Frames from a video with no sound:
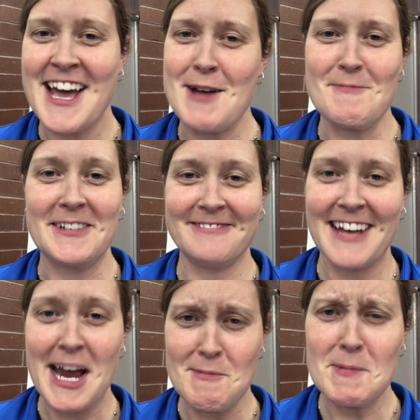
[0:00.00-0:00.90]

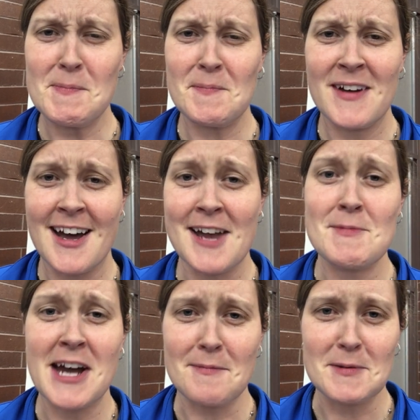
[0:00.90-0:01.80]
I'm
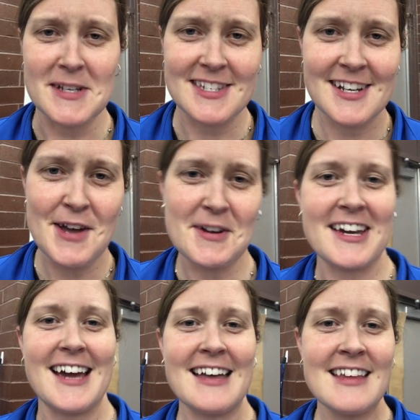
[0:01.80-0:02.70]
an optimist.
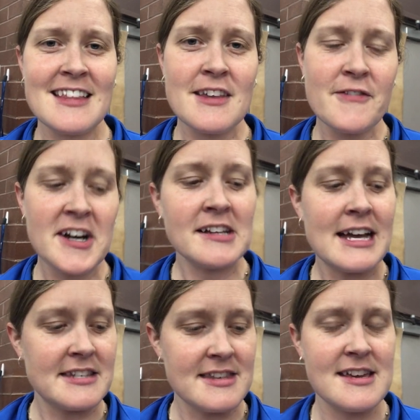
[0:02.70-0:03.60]
Okay, and then the very
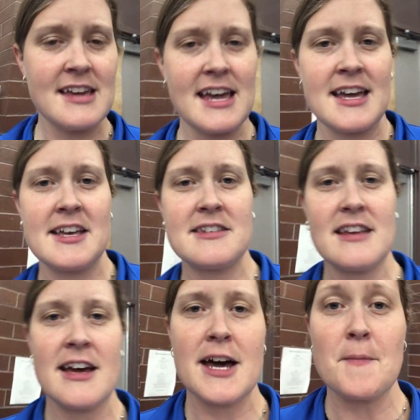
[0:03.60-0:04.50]
last thing
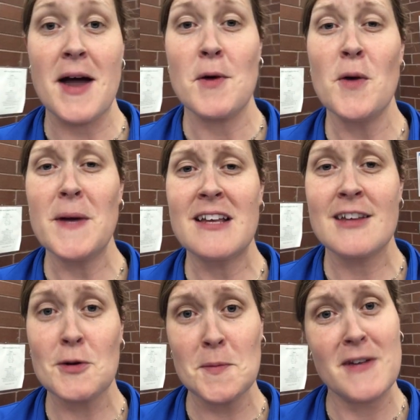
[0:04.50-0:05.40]
is I'm hoping
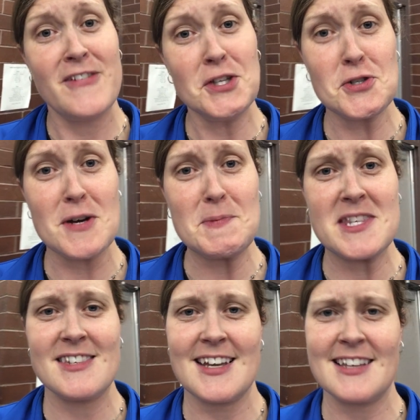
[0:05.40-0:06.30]
there will be field trips
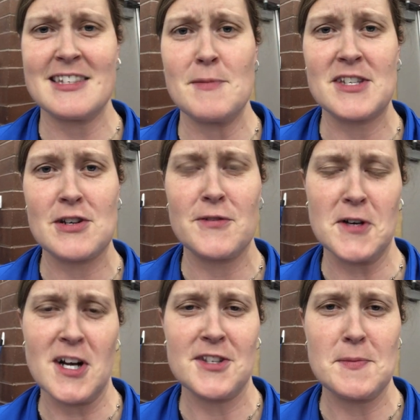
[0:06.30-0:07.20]
the second semester
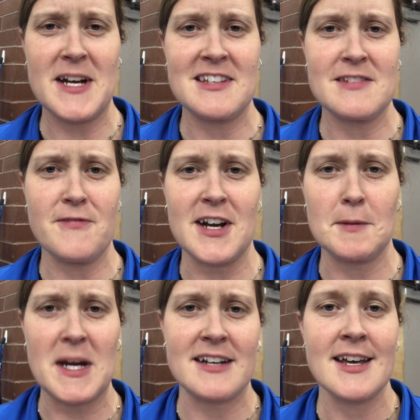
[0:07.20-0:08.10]
for concert band and
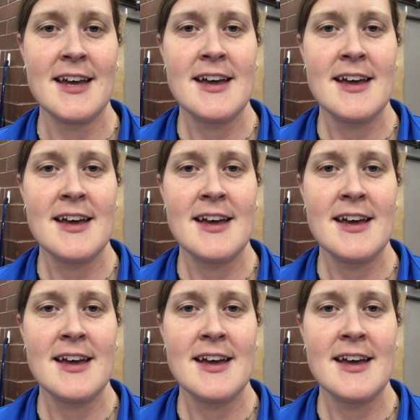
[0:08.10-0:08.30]
symphonic band.